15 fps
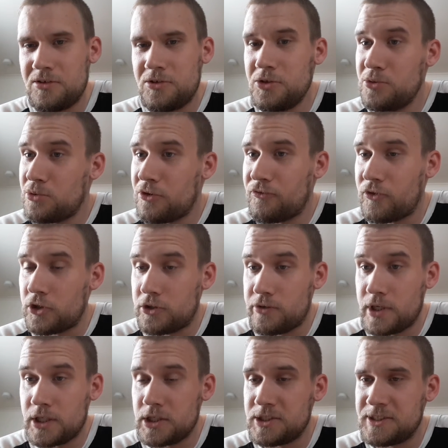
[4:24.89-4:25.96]
two of her
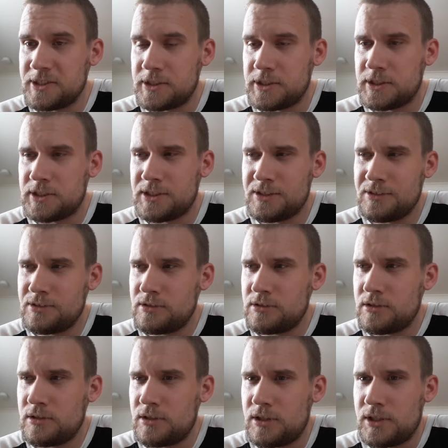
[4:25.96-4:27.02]
dragons,
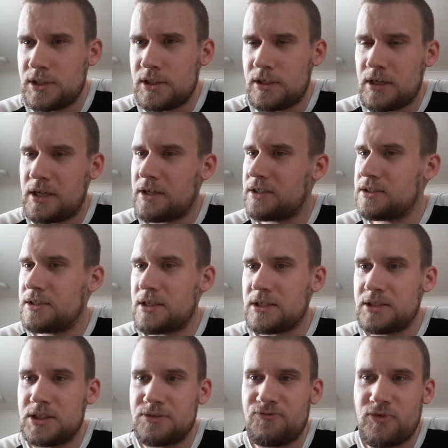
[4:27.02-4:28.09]
and
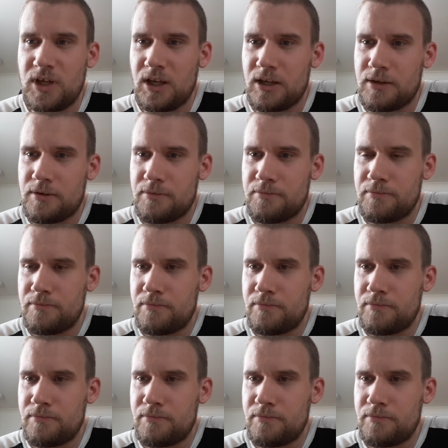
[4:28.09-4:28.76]
that she felt